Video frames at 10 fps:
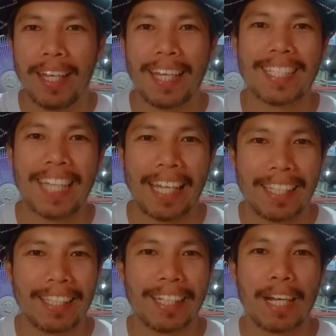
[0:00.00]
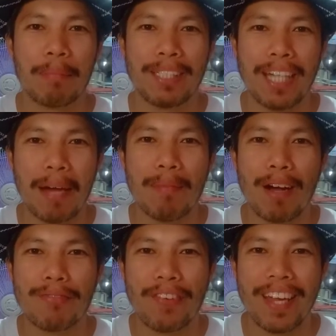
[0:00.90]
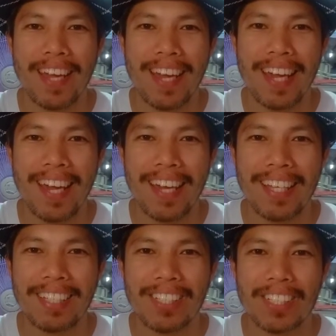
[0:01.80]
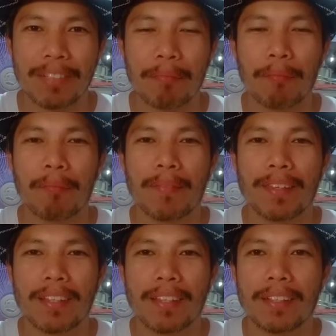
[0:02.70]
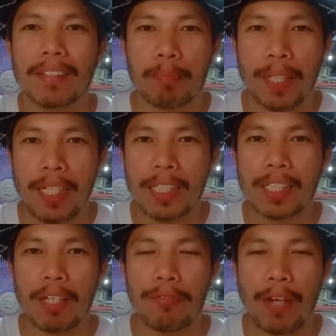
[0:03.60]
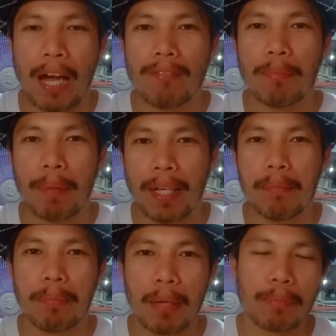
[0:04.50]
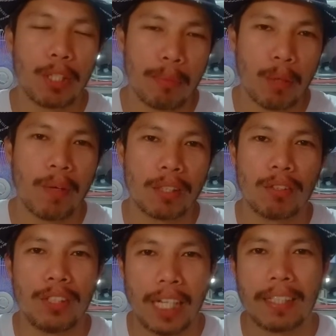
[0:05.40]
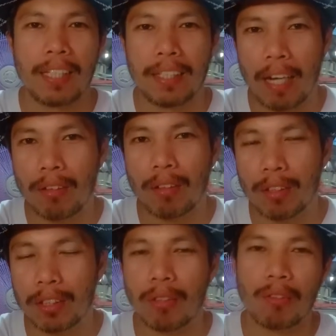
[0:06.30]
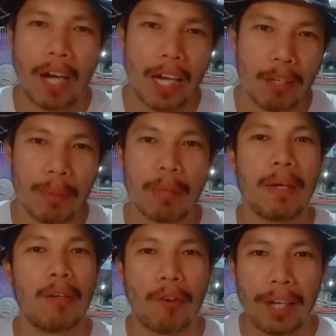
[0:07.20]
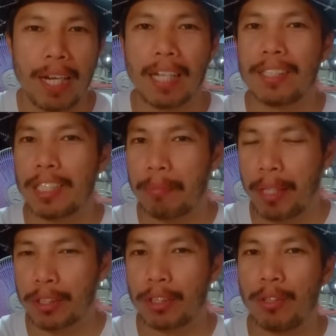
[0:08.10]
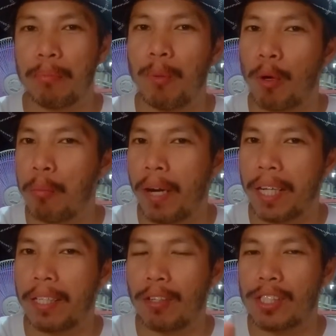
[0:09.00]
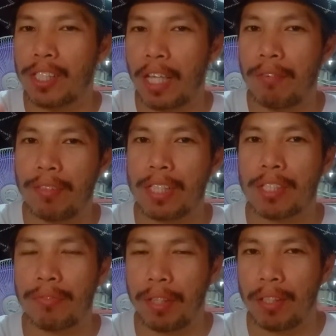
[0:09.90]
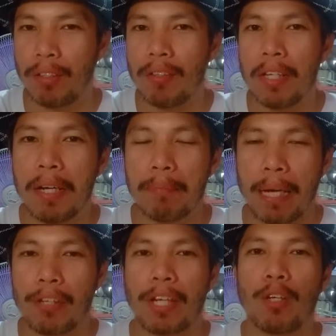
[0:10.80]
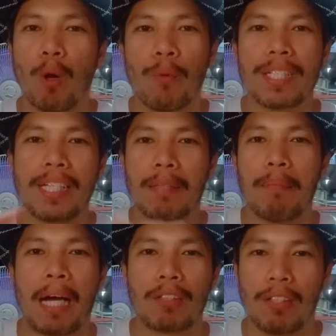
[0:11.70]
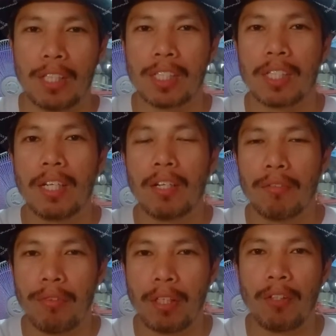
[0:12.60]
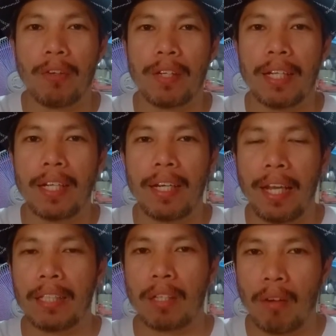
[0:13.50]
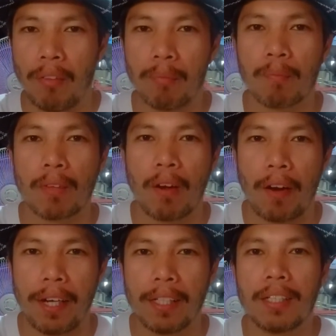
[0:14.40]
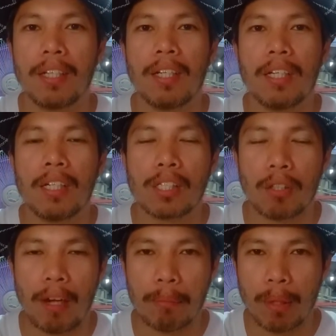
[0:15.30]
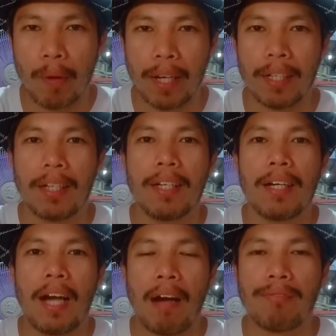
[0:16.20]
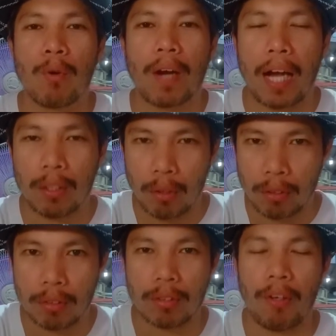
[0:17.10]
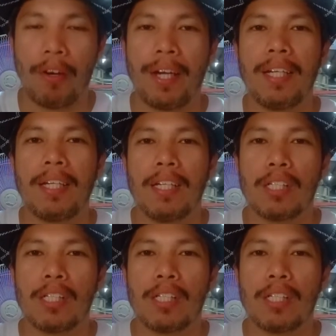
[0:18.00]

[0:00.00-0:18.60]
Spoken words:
Excited ka na ba dyan mga friends? Please, if you have a pen and paper, you may want to jot it down also. Kung ayaw mo naman, okay lang, just make sure you bookmark or save this video para you can always get back to this video later on. Okay? So number one, avocado. Okay?